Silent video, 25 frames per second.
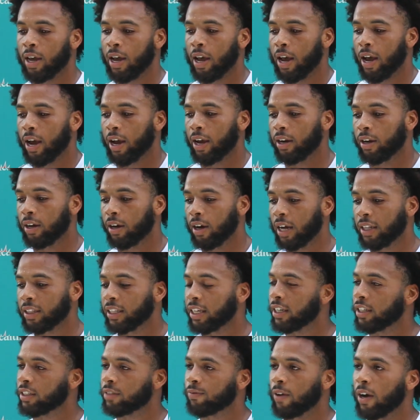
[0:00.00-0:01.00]
And uh, I think
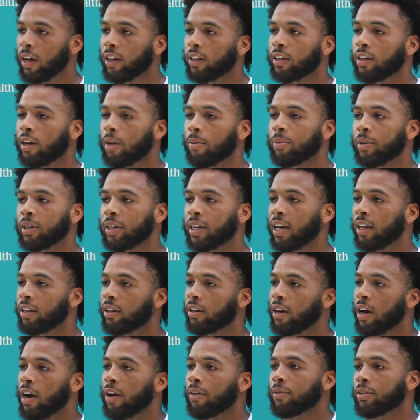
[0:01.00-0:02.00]
it's finally coming together.
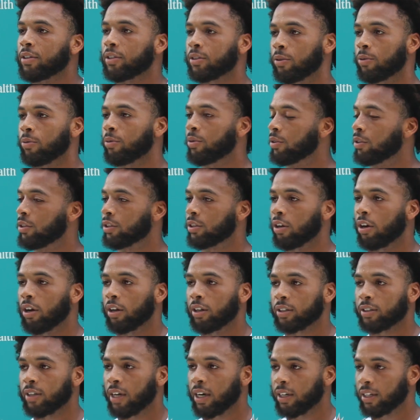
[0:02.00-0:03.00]
Obviously, we were just all
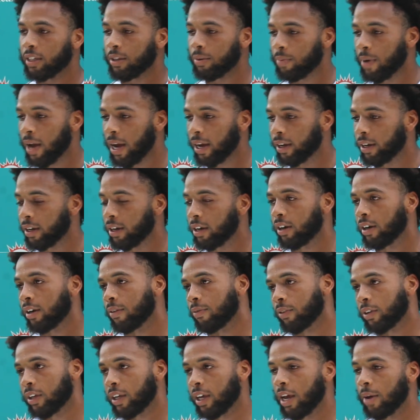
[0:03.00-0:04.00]
excited to get back in here for
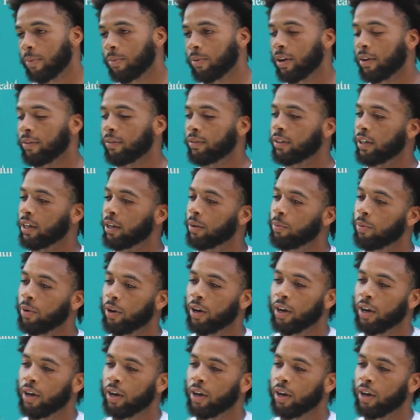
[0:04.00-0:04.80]
camp and everything. But